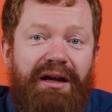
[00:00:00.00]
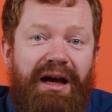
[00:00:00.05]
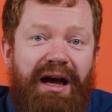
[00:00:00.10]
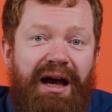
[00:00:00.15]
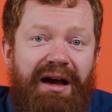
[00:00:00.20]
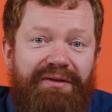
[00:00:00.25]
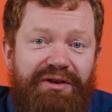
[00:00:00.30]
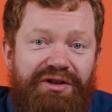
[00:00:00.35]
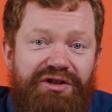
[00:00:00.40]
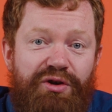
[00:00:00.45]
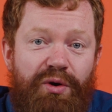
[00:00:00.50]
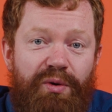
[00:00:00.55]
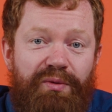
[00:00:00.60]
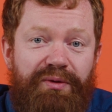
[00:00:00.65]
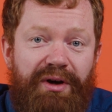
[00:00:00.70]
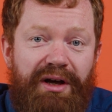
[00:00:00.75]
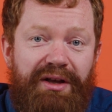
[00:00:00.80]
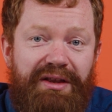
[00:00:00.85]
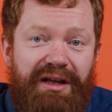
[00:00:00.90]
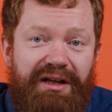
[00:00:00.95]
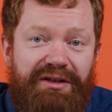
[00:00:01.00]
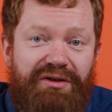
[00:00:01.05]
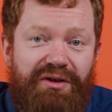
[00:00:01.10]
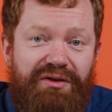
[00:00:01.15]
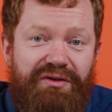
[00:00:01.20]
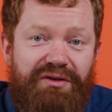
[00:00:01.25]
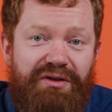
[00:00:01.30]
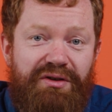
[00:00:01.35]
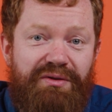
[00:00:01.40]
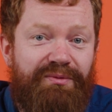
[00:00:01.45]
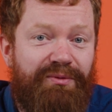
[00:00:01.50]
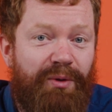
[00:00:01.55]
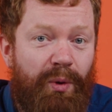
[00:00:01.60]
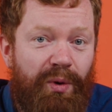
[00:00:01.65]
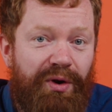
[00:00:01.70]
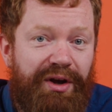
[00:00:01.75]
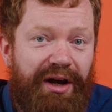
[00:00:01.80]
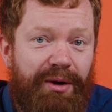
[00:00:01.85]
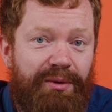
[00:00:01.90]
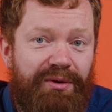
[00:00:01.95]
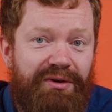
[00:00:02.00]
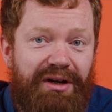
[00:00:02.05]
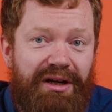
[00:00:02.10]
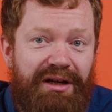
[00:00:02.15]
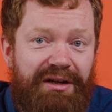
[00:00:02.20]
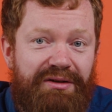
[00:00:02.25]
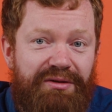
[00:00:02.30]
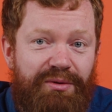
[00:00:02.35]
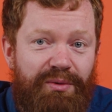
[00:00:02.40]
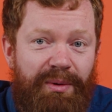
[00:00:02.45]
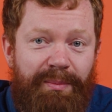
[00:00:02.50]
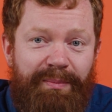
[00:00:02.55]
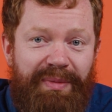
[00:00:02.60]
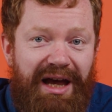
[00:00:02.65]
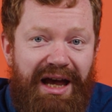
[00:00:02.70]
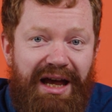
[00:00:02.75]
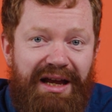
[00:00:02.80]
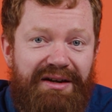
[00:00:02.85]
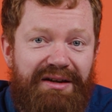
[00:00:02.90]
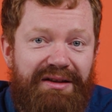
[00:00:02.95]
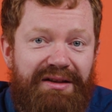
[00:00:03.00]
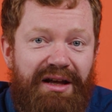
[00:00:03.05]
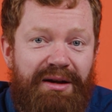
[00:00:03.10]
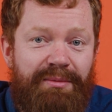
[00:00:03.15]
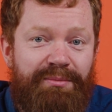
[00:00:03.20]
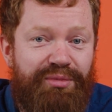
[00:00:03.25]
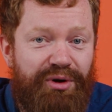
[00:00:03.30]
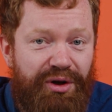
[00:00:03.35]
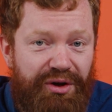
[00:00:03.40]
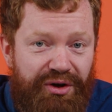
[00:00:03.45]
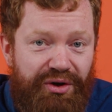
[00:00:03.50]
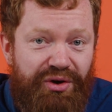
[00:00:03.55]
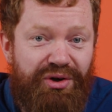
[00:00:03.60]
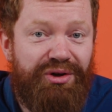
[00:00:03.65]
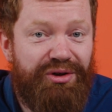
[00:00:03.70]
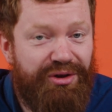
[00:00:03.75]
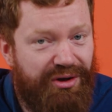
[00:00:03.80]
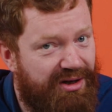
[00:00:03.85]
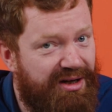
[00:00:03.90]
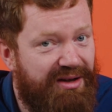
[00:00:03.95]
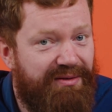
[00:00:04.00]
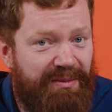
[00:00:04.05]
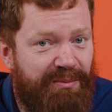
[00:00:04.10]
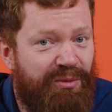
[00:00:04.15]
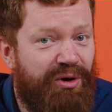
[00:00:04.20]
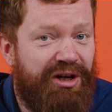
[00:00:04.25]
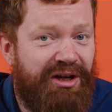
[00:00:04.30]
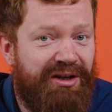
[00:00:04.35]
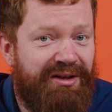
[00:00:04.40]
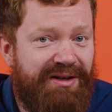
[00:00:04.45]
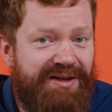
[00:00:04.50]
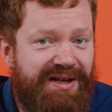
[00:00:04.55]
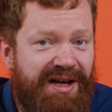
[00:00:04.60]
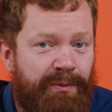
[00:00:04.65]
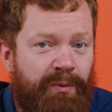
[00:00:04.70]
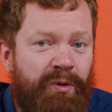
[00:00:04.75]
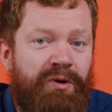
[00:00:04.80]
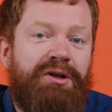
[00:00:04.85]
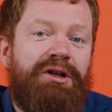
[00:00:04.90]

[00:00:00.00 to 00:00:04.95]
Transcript: have a sofa that doesn't fold out into a bed, then brother, you're leaving money on the table.